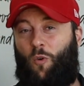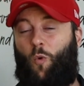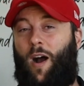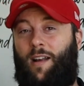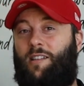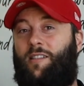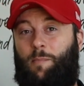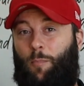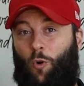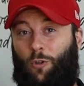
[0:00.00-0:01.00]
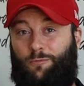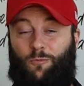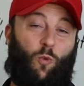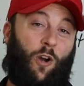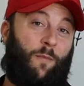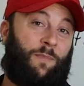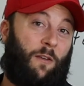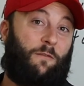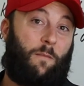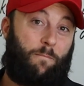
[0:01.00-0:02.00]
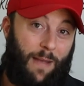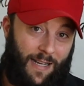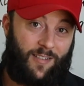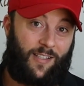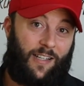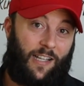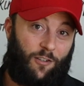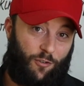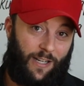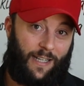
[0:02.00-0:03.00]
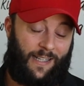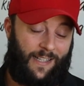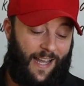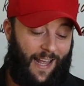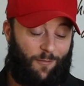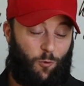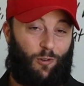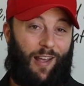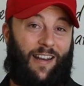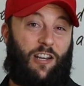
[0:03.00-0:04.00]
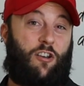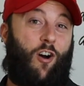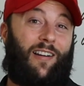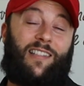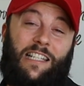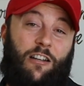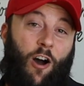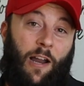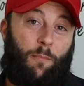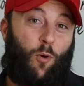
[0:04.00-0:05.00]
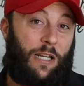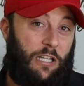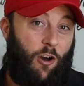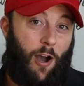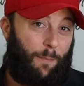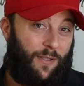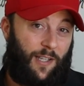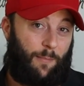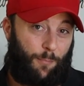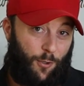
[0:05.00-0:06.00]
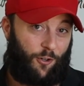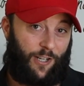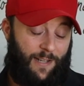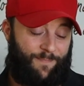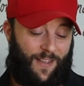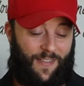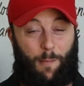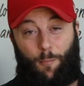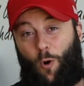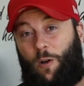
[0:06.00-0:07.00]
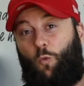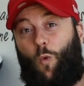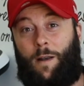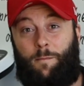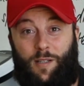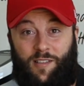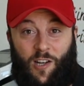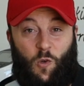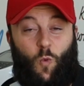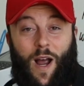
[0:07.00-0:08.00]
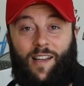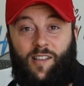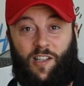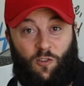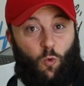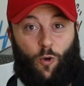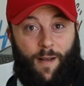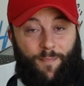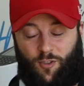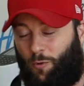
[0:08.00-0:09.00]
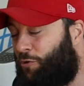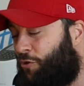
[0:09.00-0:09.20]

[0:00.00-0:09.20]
why is this important? Well, fermented ingredient will land a 99.9% purity. That 0.1% waste is water, so it's